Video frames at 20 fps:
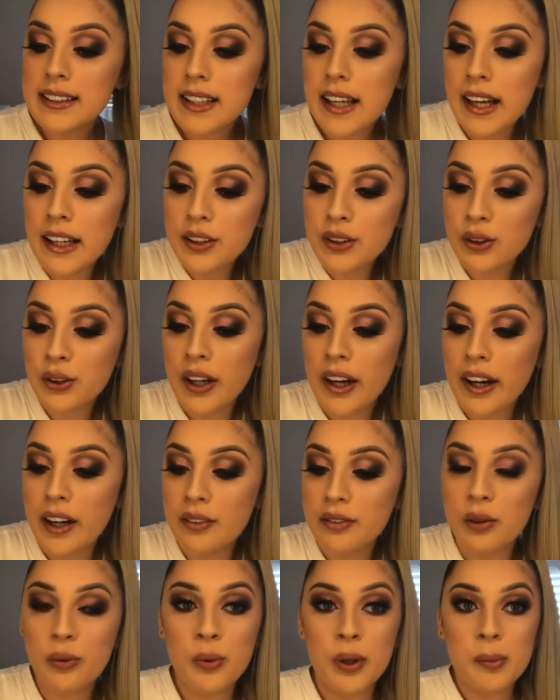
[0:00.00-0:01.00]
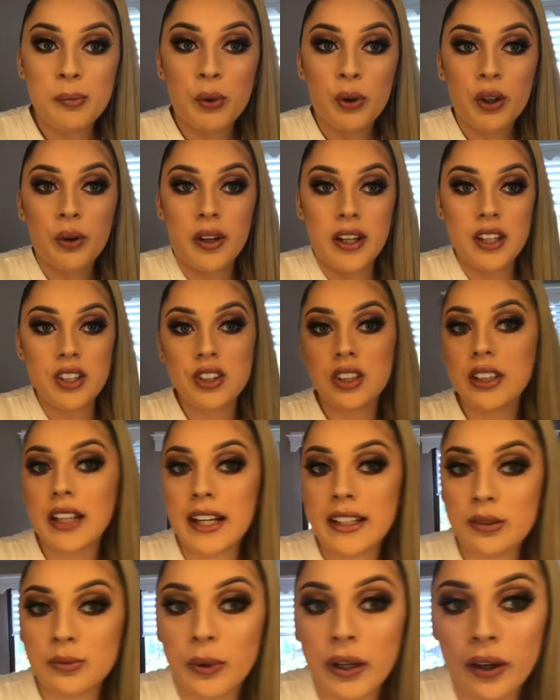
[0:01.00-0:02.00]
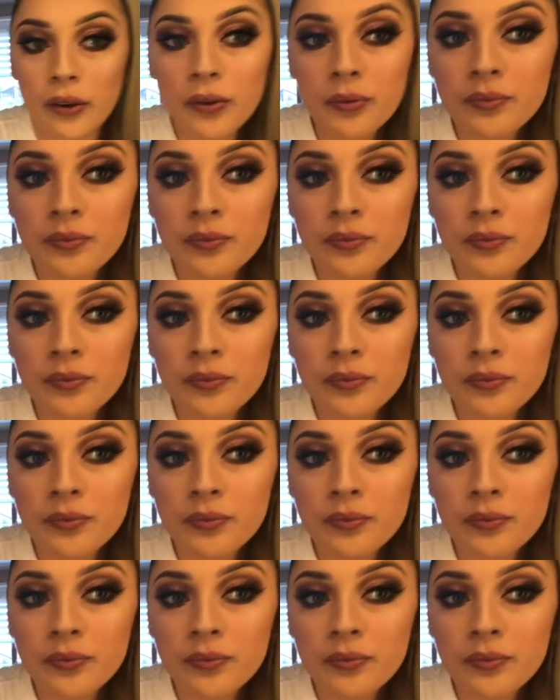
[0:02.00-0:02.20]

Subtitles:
I do have one more question as well.